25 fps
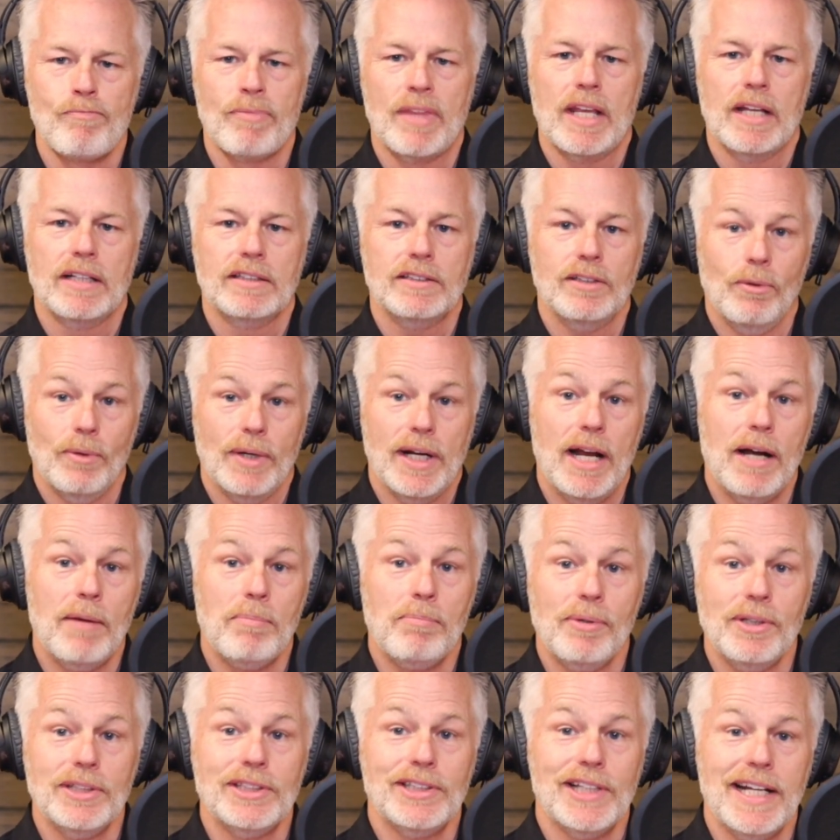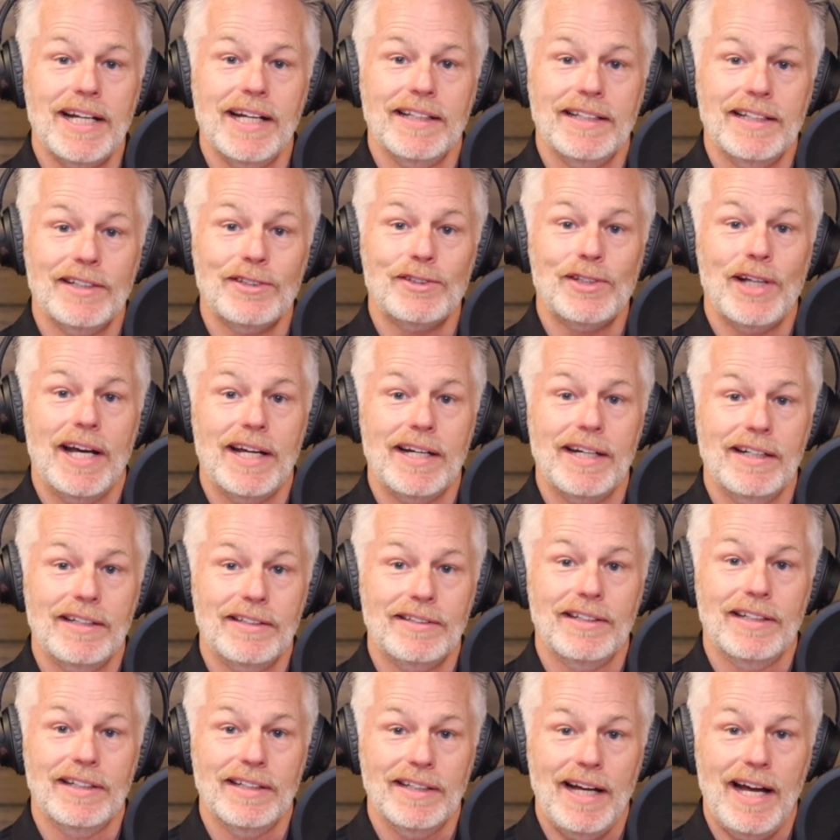So when I presented this
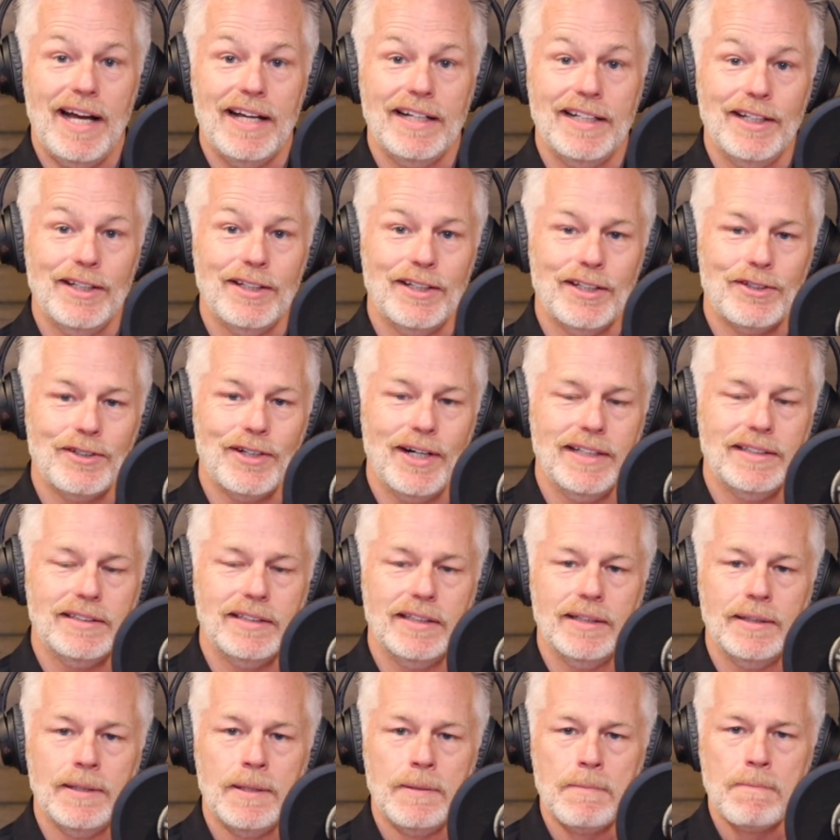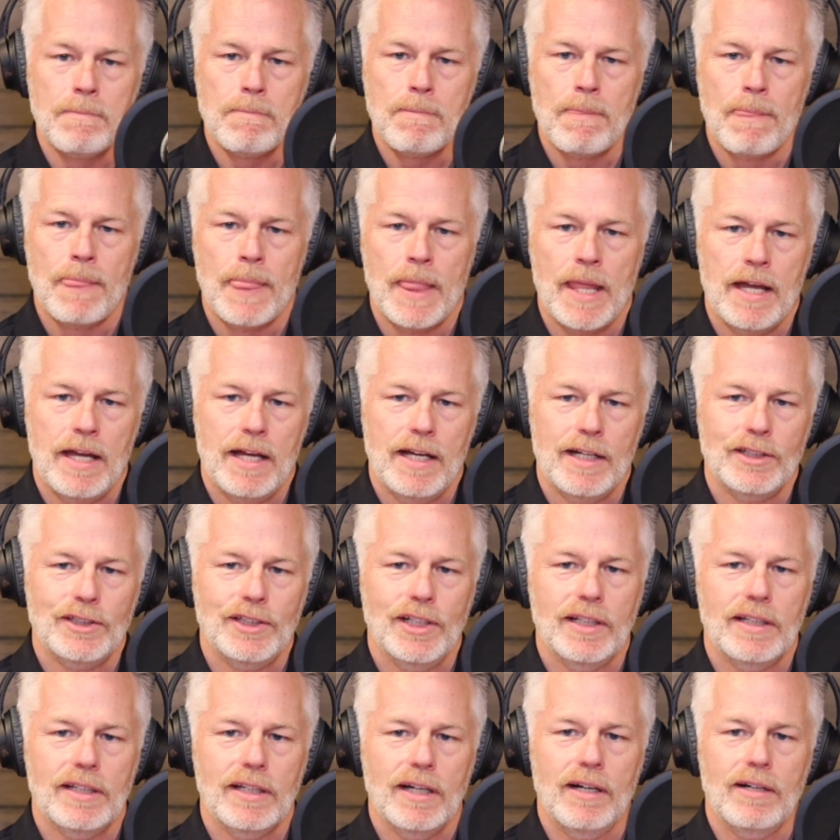idea to Tracy,
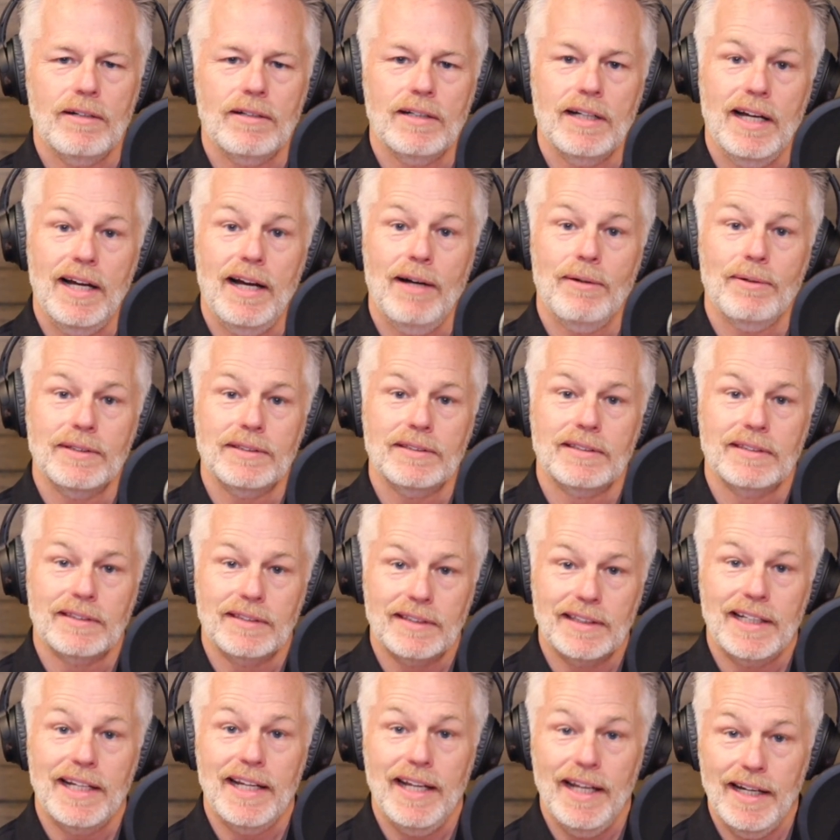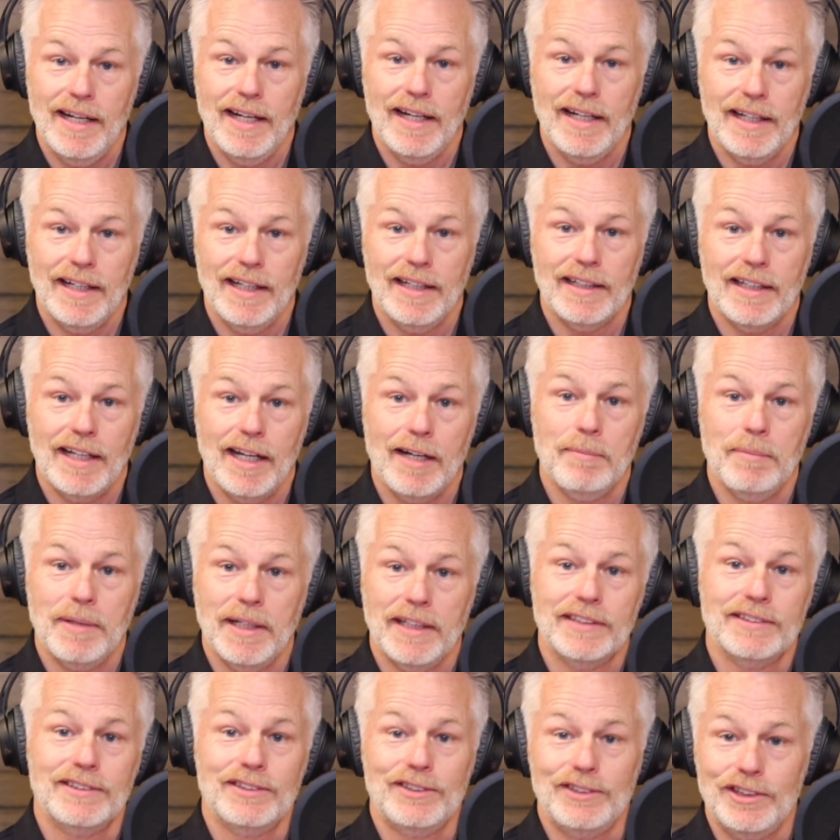she thought I was kidding and got a
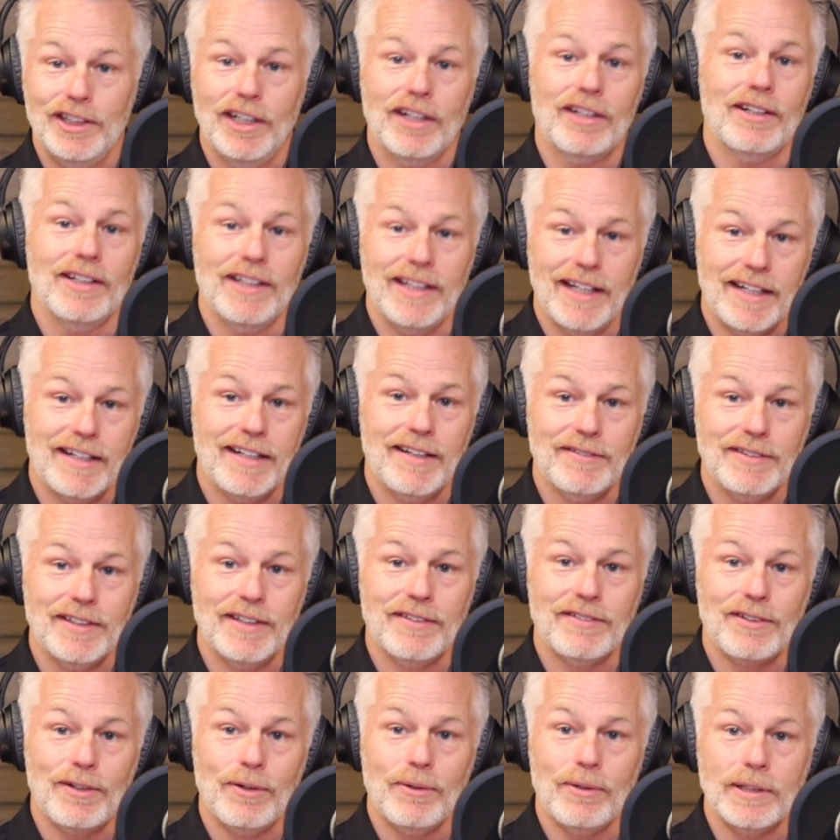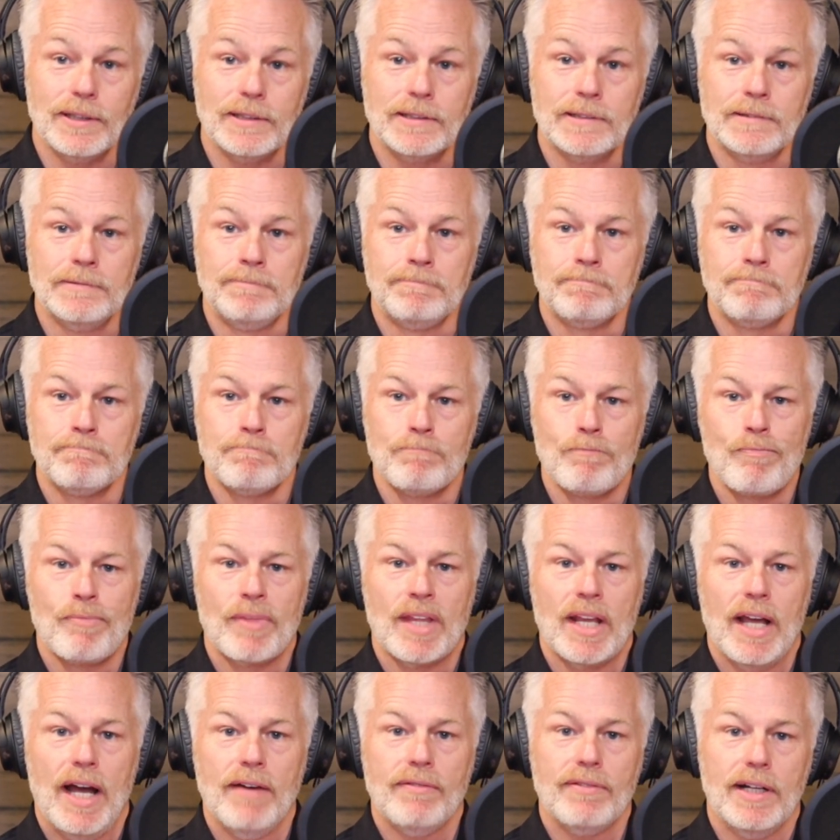big chuckle out of it, of course.
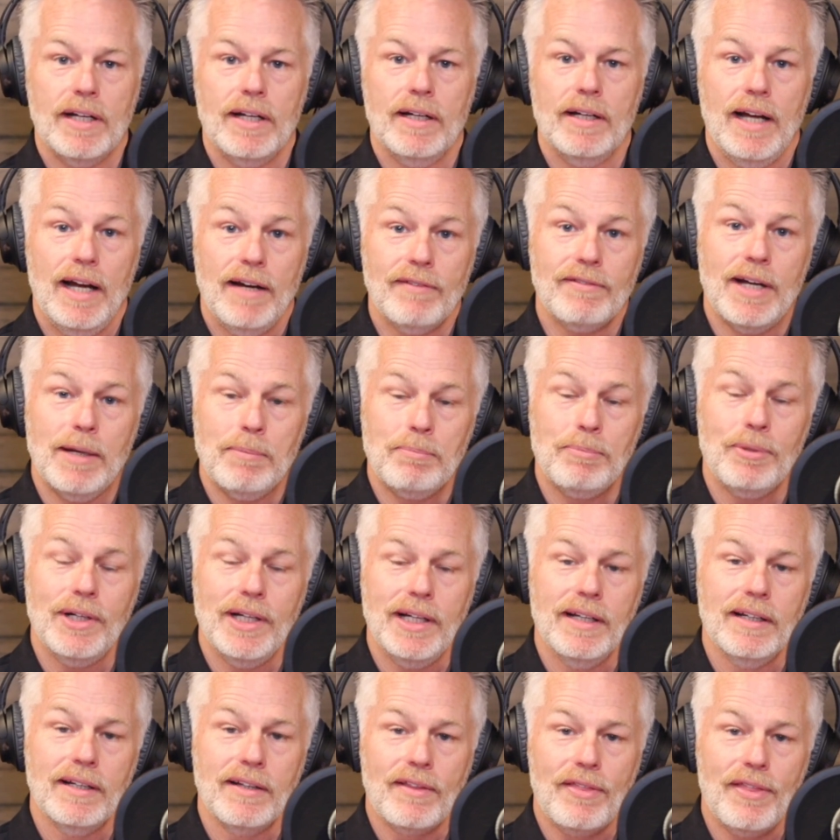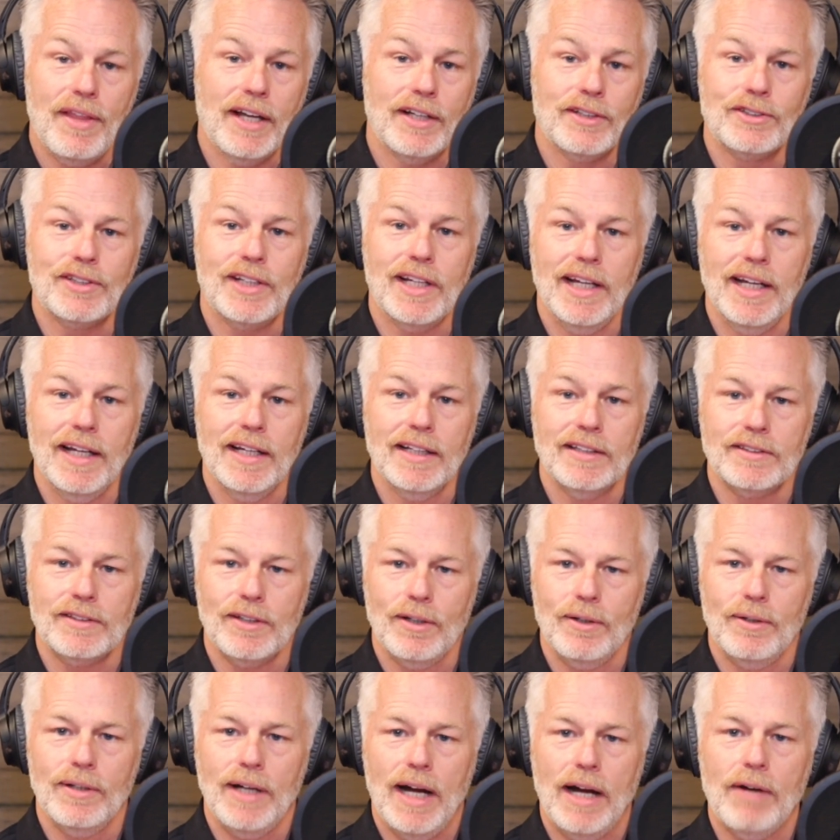I've got pretty thick skin,
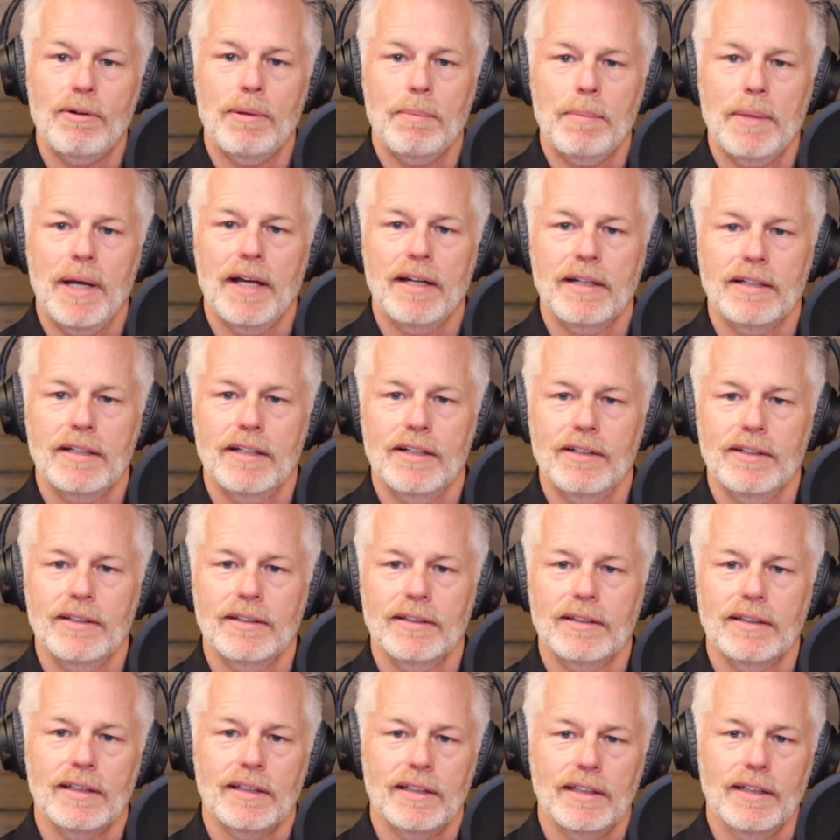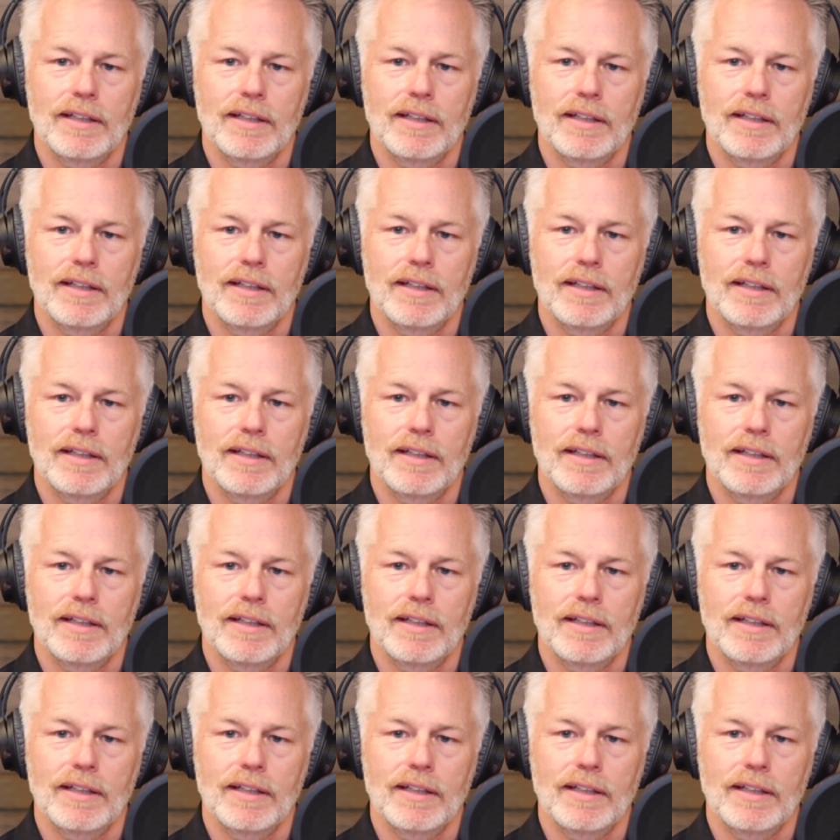so I reminded her,